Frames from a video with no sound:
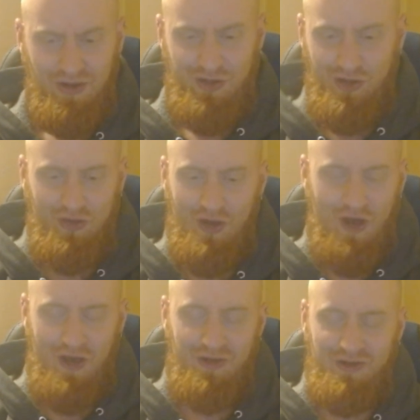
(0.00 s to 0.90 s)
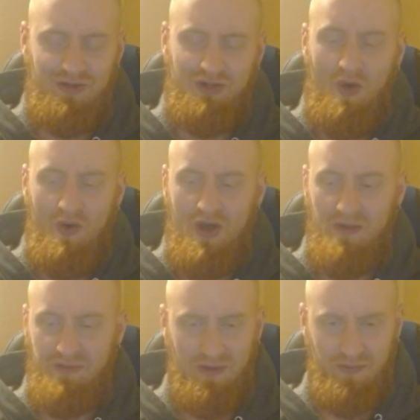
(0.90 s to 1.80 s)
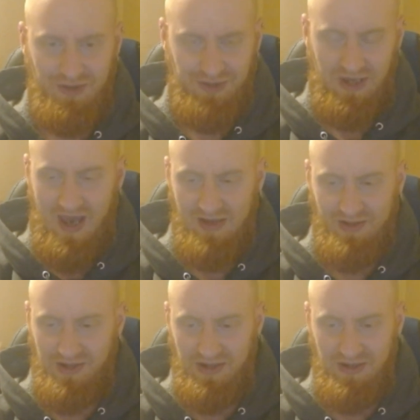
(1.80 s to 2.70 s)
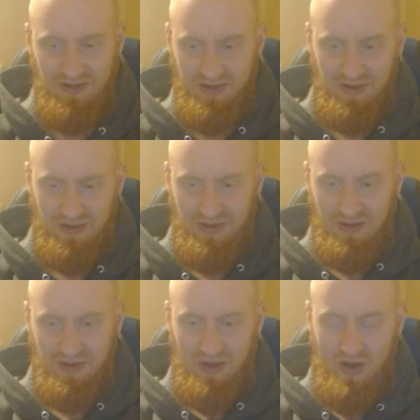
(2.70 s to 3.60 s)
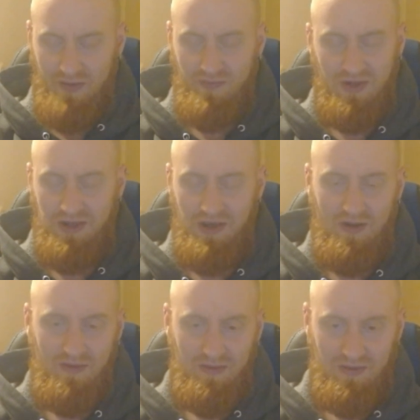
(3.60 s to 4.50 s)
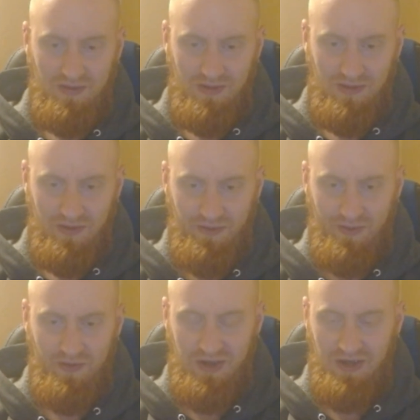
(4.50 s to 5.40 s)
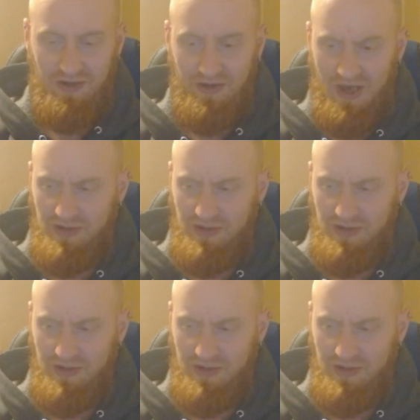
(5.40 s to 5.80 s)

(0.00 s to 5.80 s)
You're not showing off your physicality on video through the internet.